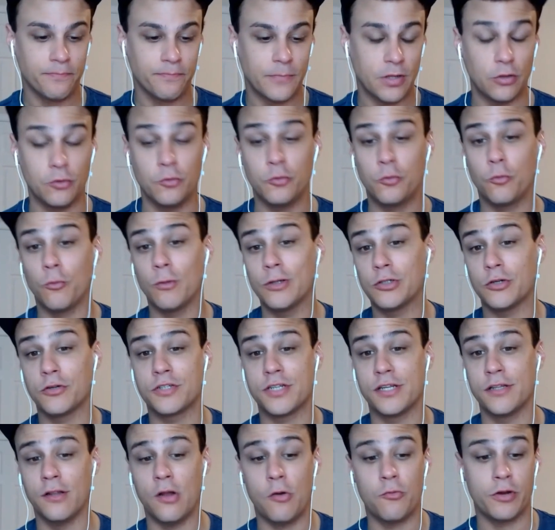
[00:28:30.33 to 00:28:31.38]
Luke
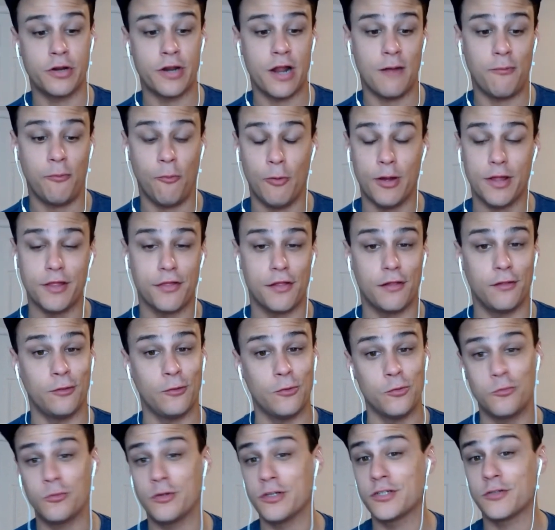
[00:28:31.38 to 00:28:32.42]
Richardson loaded up with
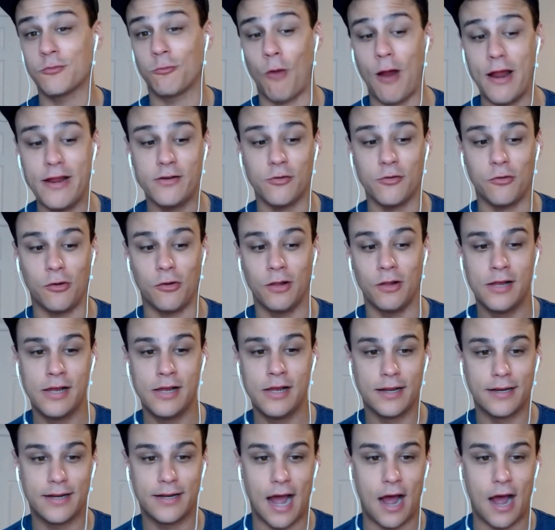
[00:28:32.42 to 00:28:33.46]
Lucas Reichel,
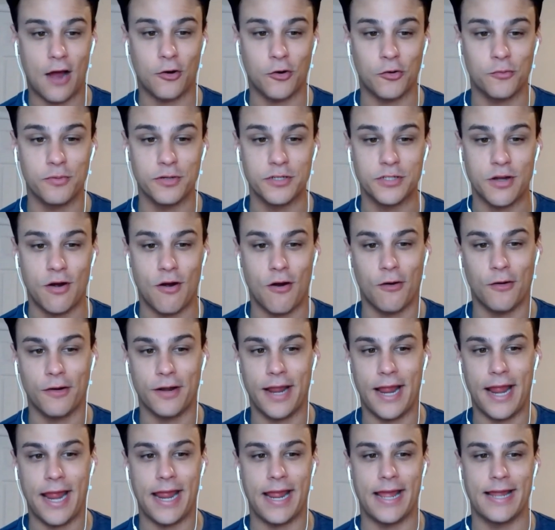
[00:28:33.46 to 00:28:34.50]
Connor Bedard,
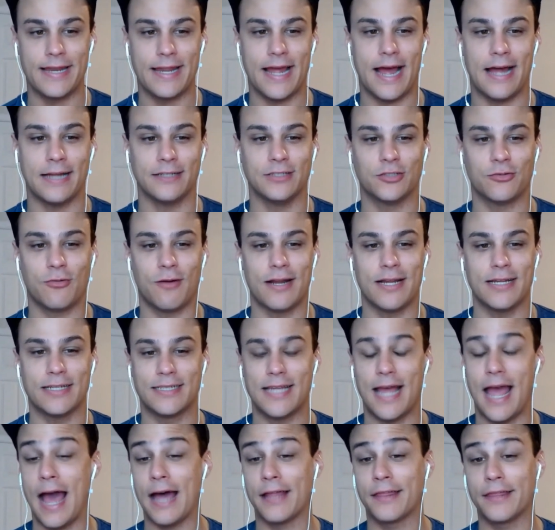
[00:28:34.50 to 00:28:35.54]
and Andreas
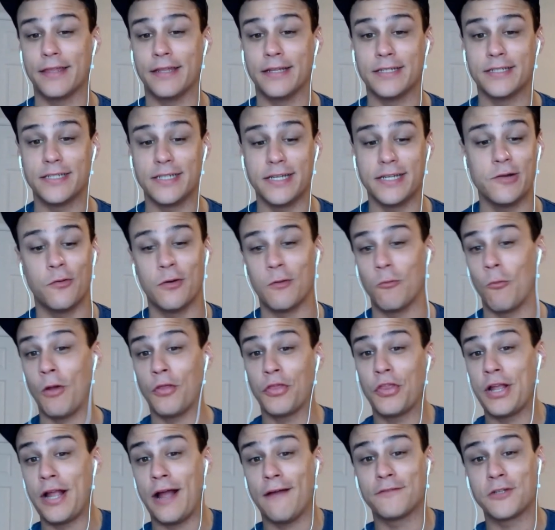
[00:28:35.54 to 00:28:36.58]
Athanasiou. And one
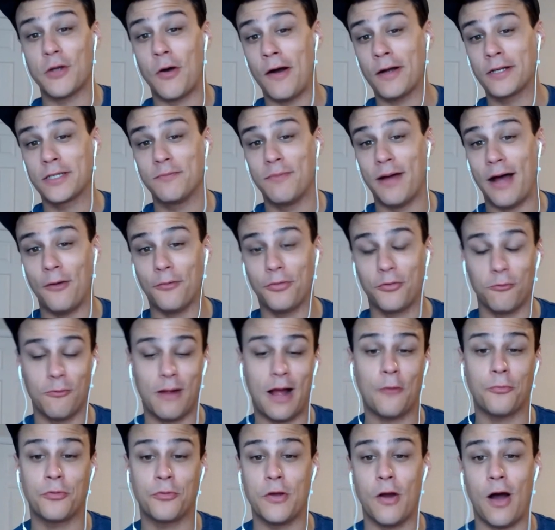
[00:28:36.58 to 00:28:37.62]
thing I've talked about
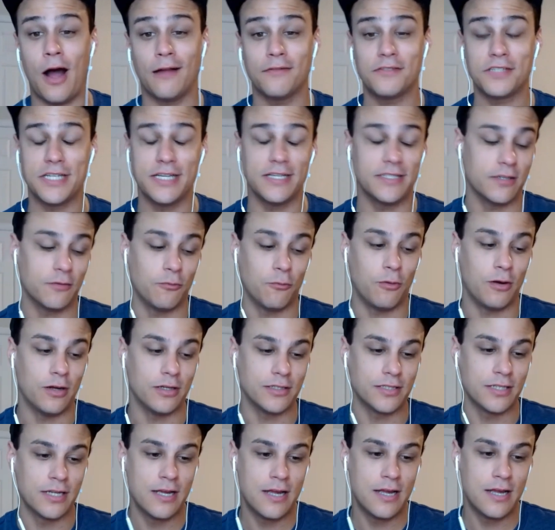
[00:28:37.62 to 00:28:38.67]
throughout the offseason
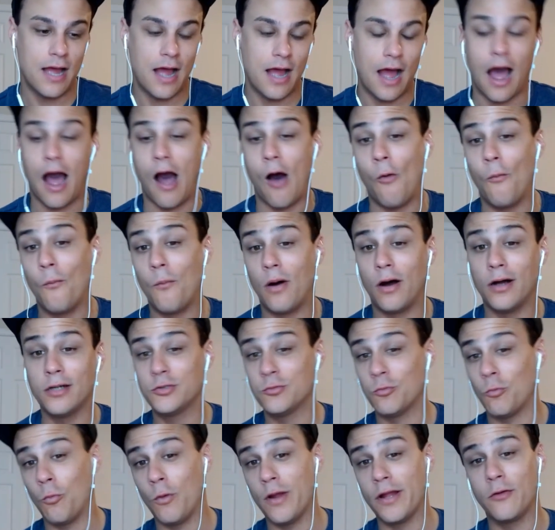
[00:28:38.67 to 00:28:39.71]
was how much
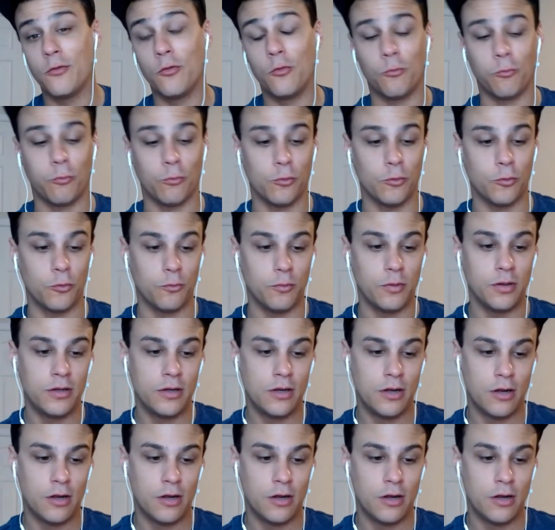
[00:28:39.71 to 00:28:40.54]
wiggle room